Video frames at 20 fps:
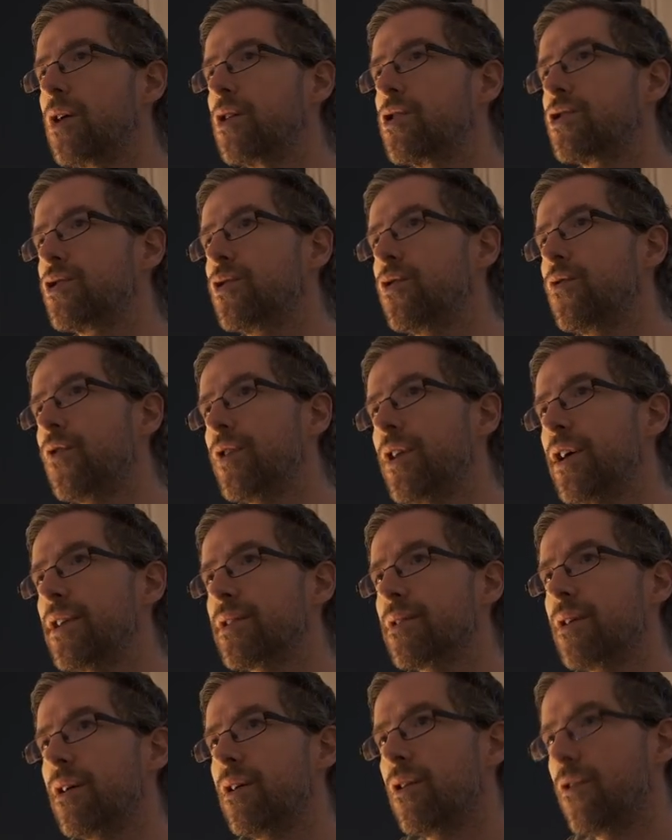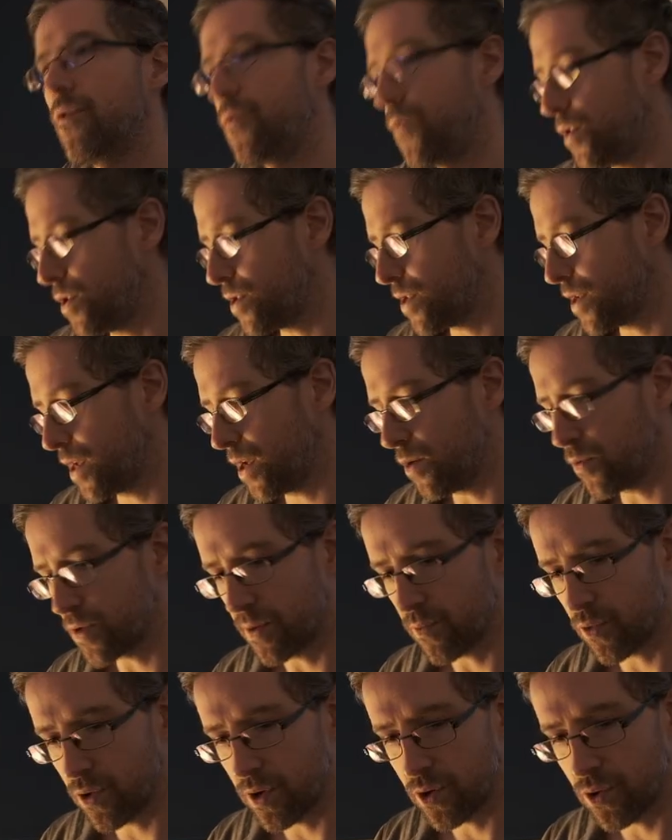So for that, first here, what
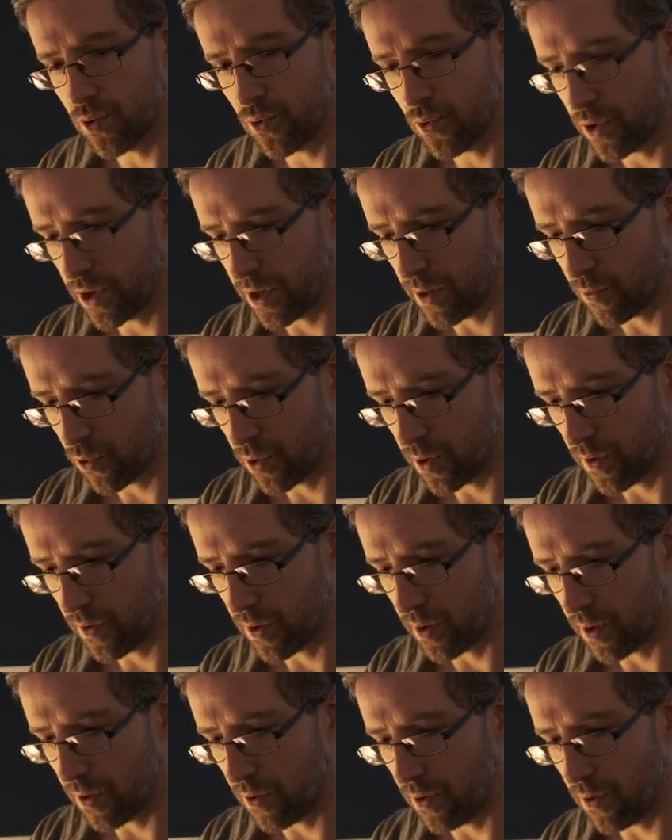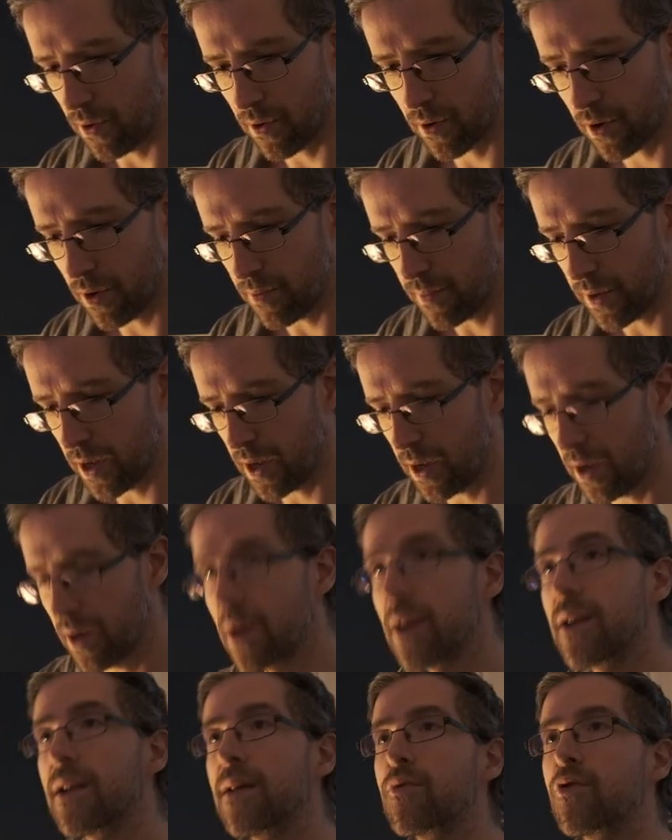I'm gonna do is I'm gonna come
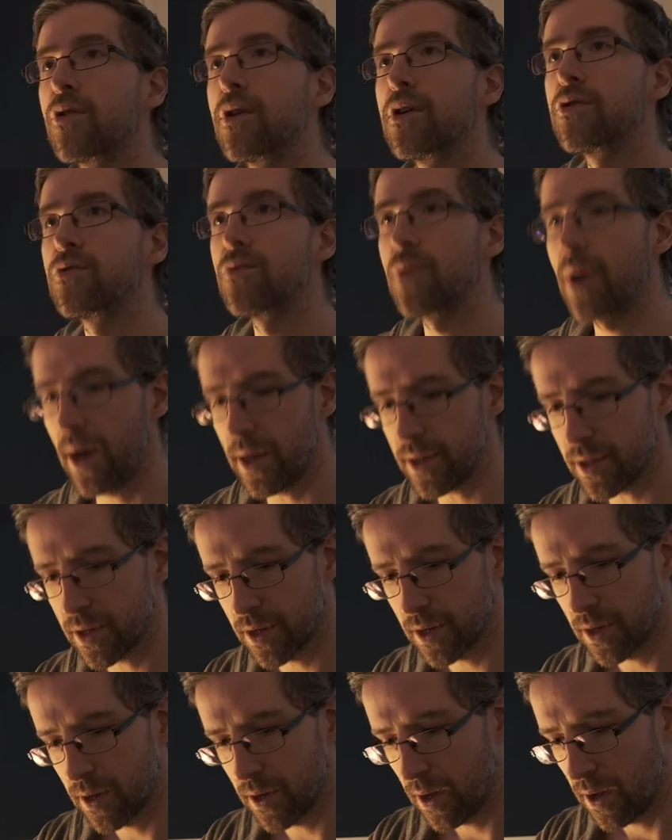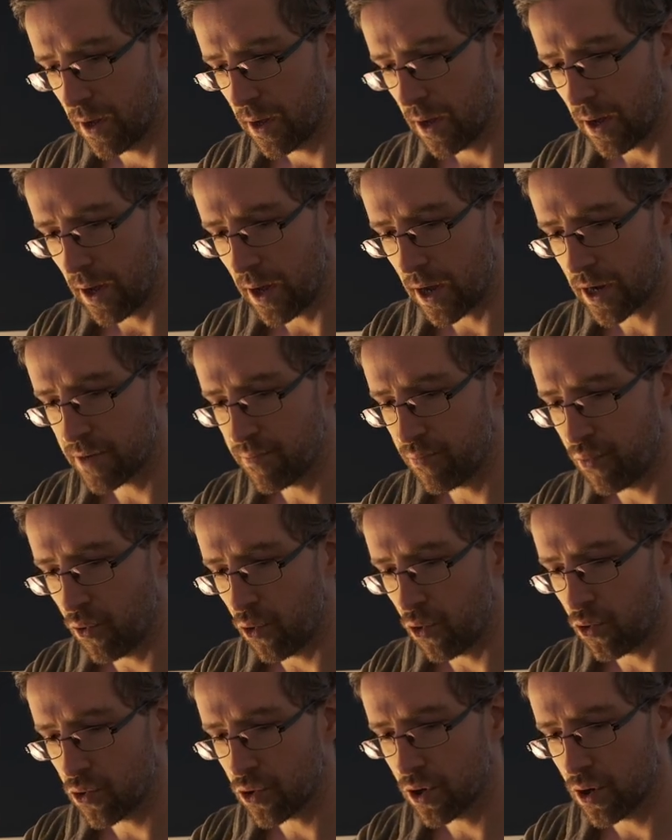here and I'm gonna do
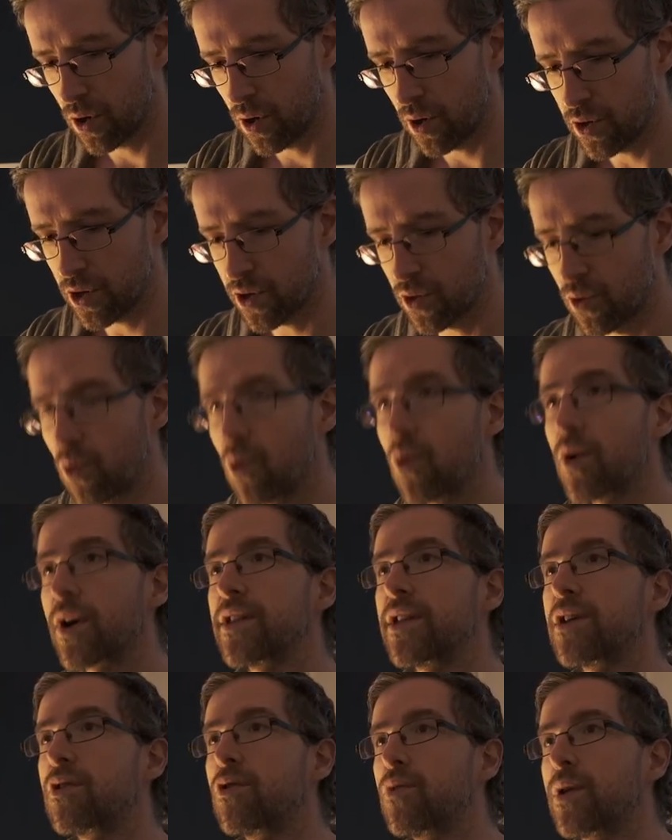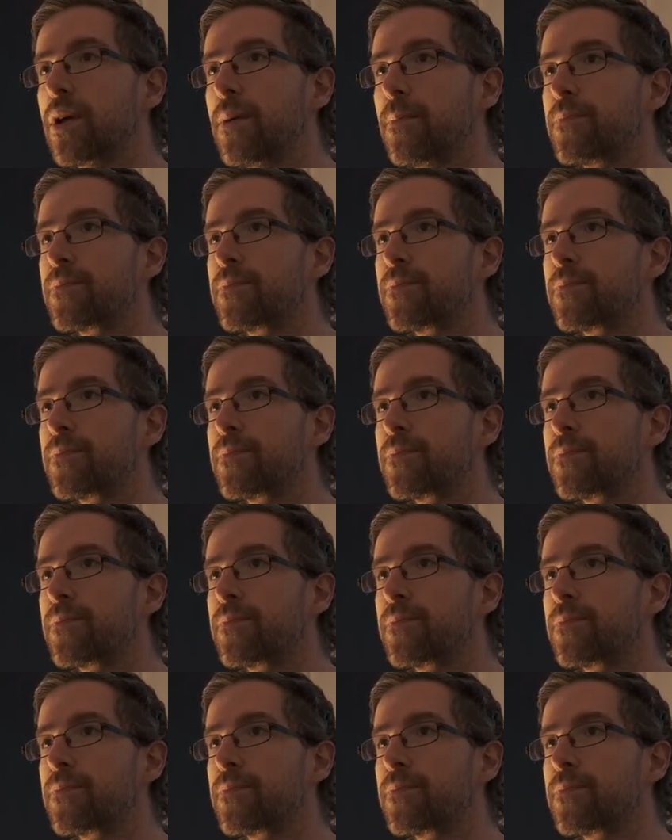@export_category.